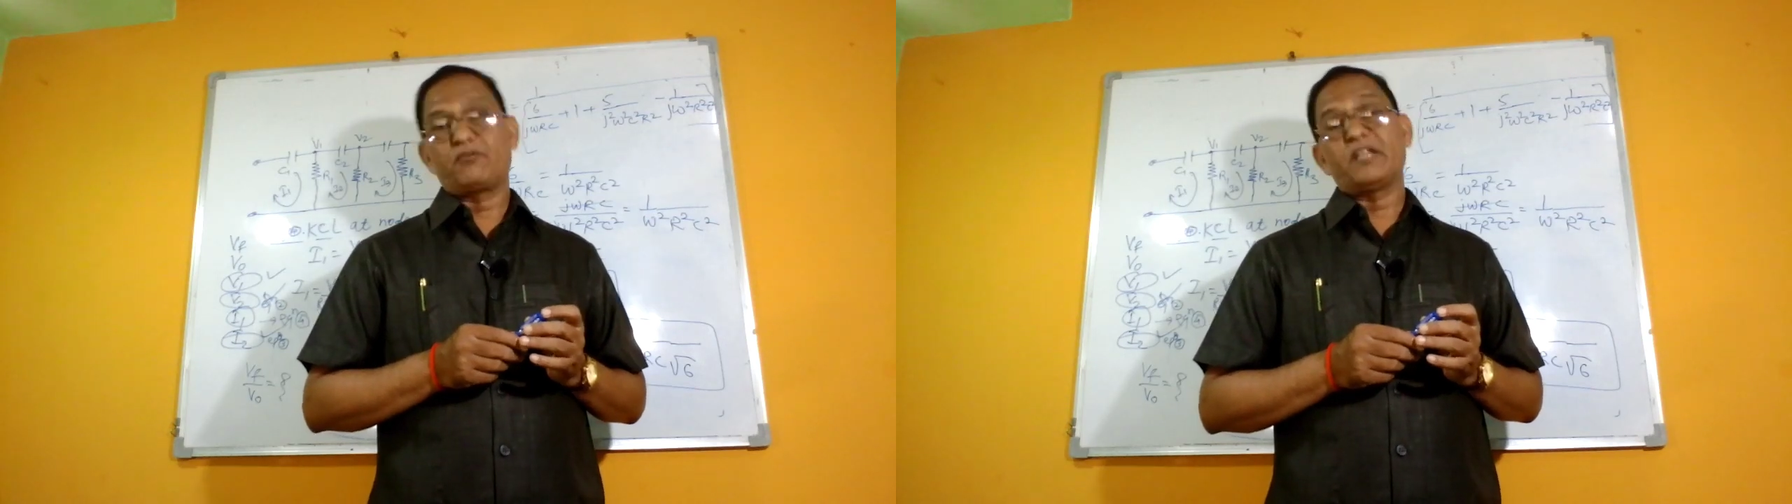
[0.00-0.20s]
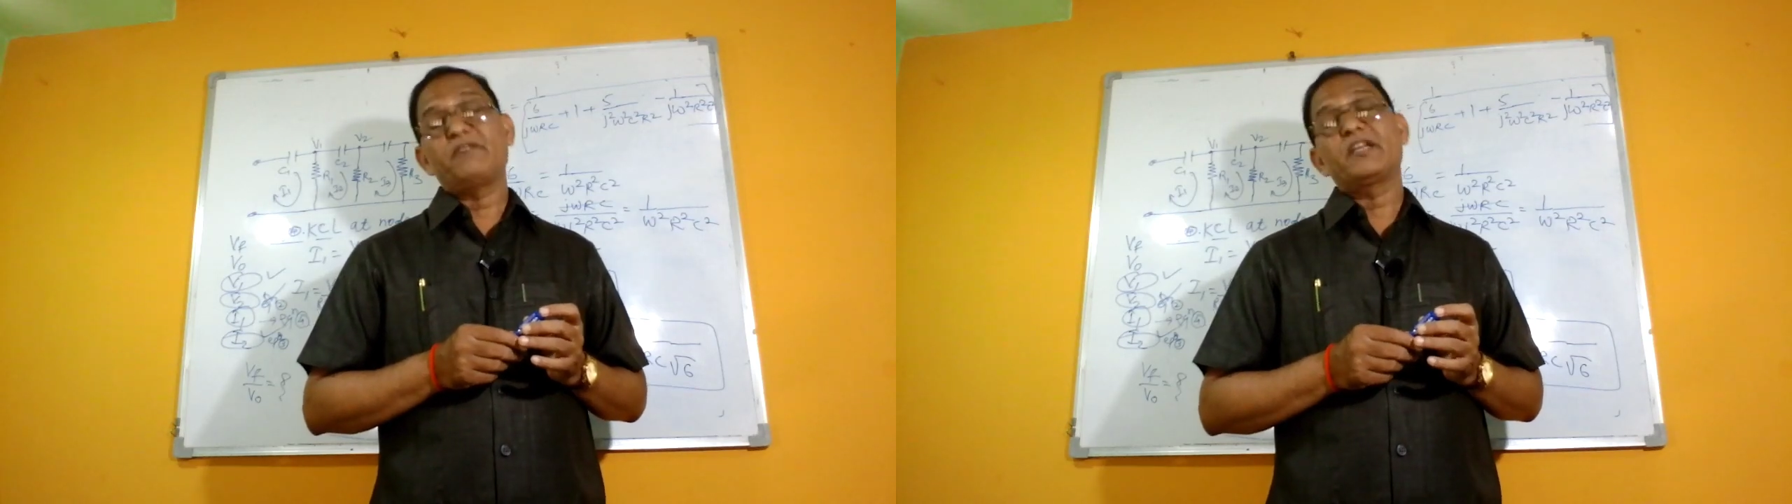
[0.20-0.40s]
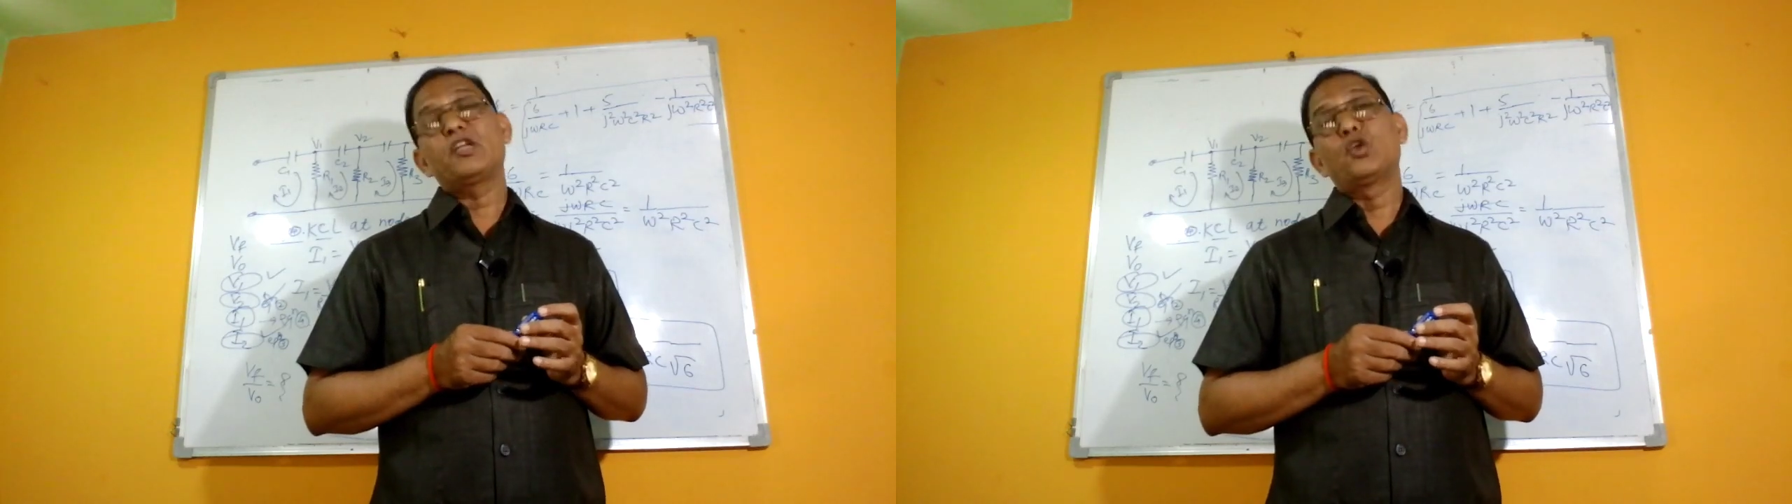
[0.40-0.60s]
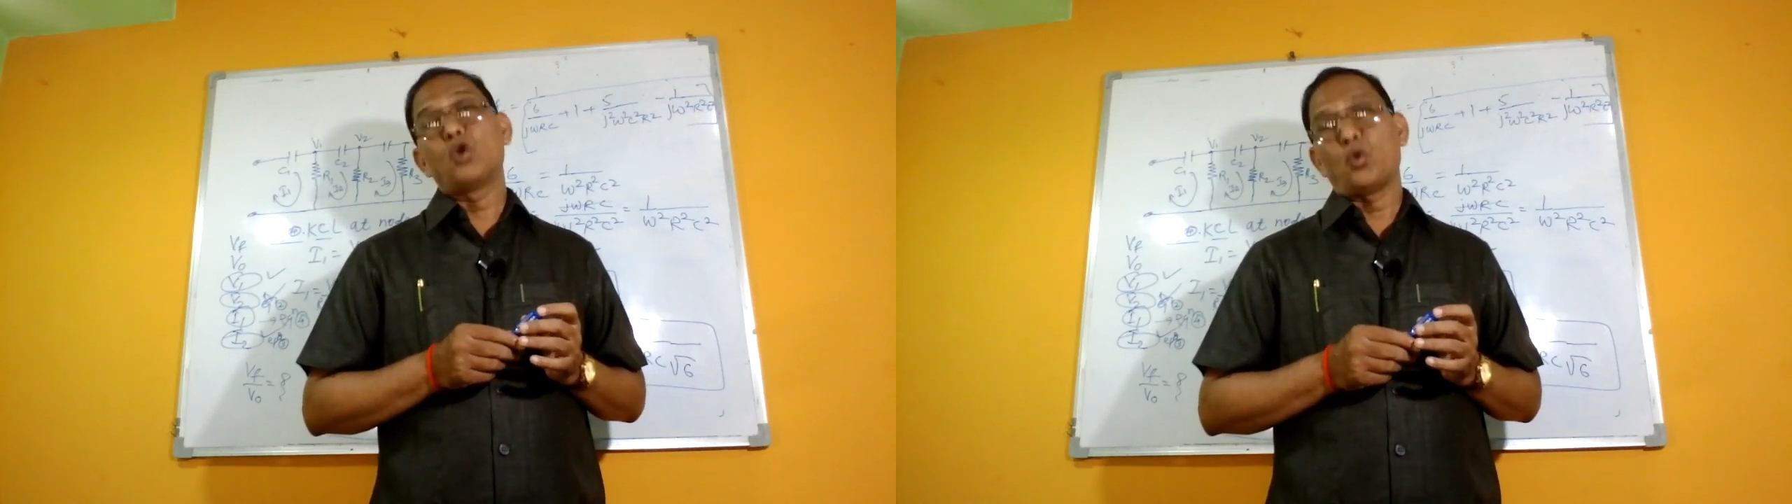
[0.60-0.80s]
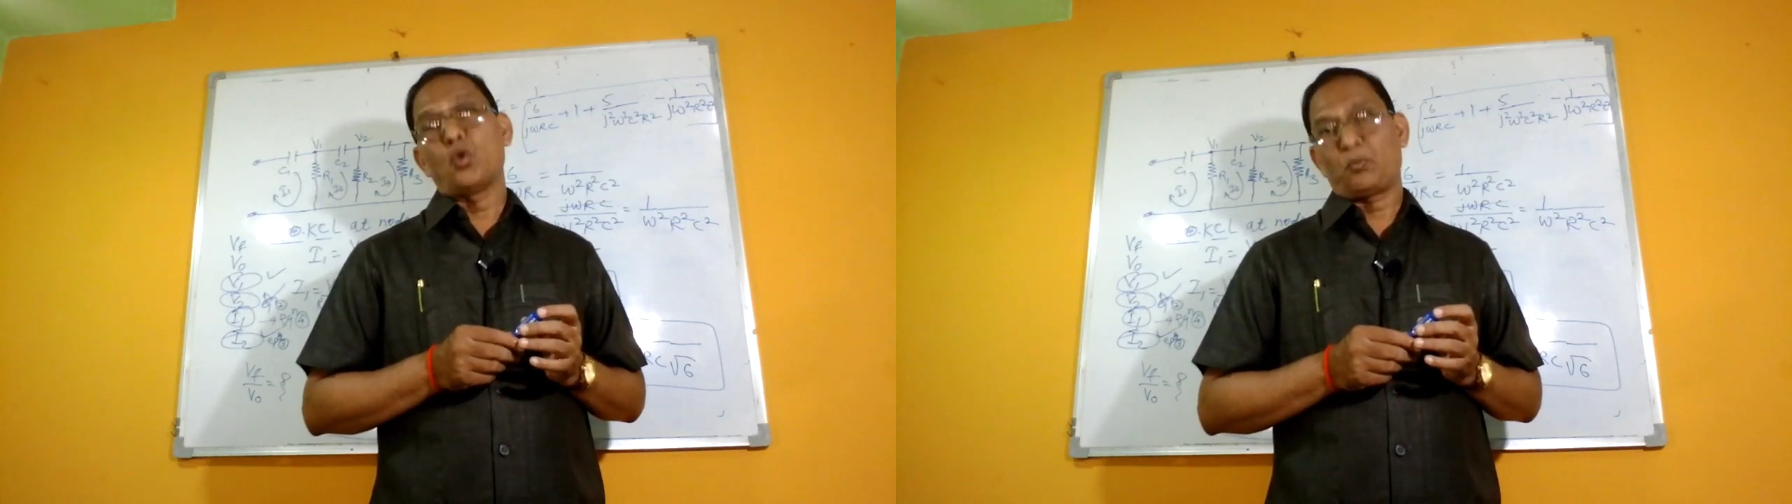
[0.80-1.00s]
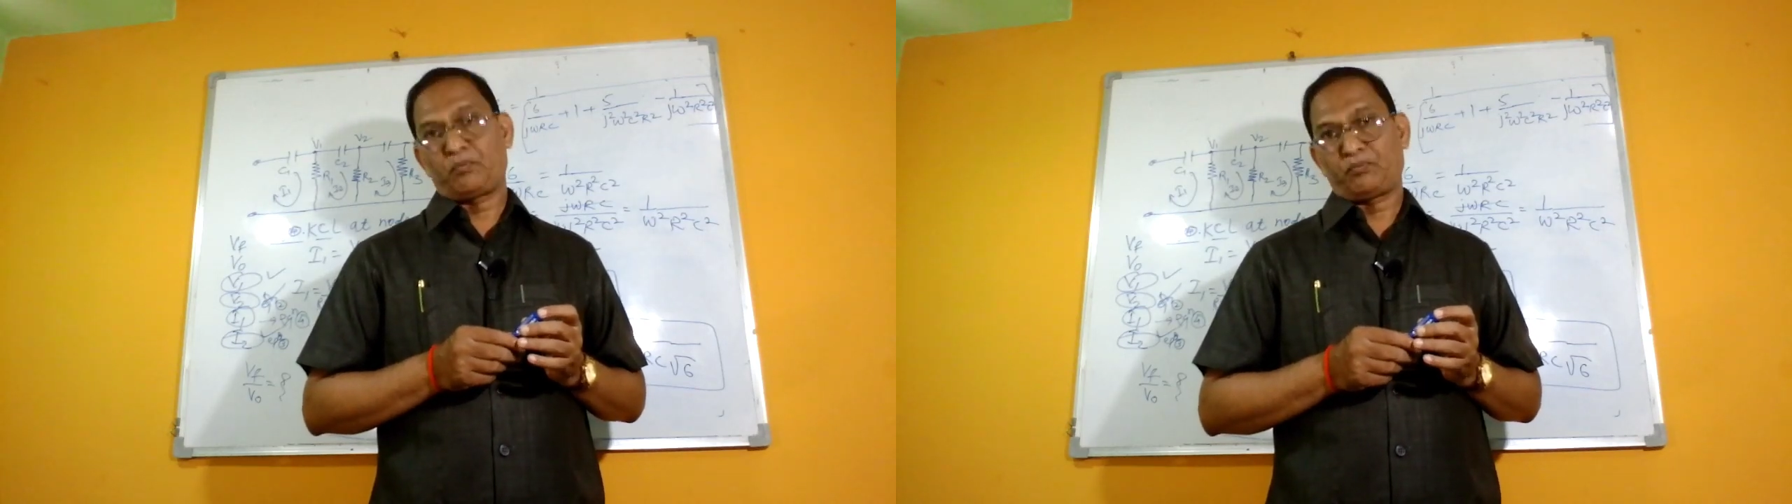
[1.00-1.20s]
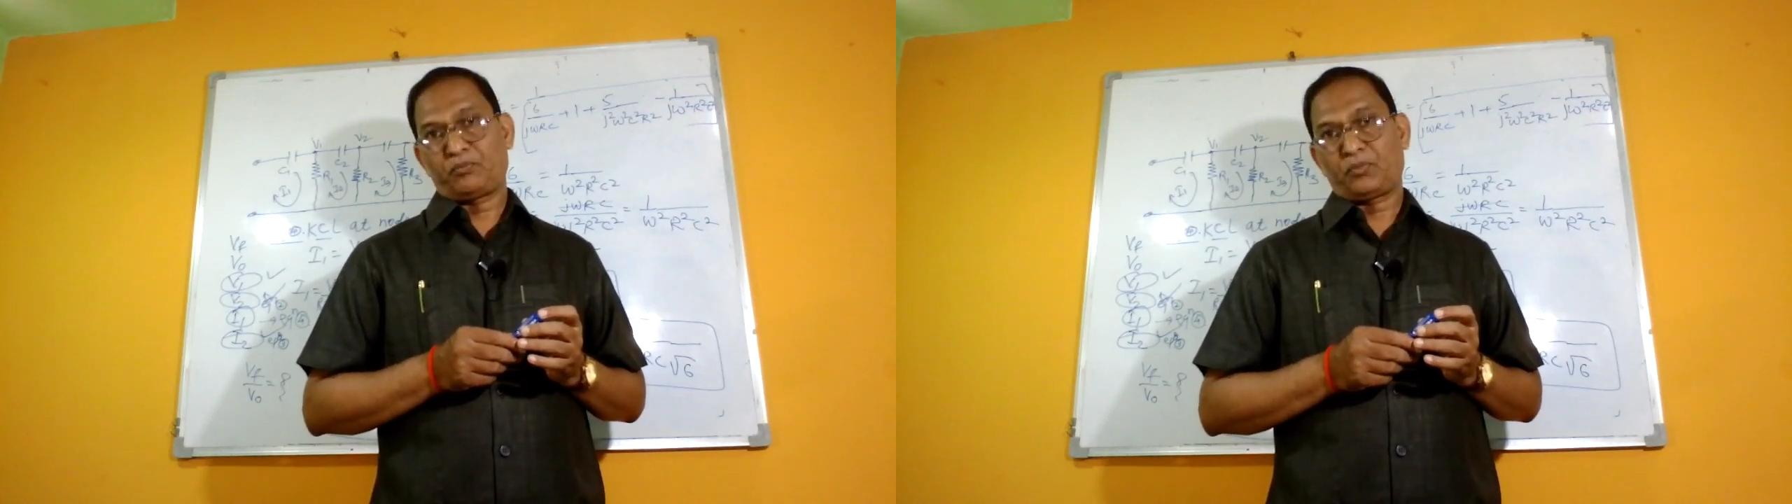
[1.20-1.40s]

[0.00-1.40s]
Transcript: very low,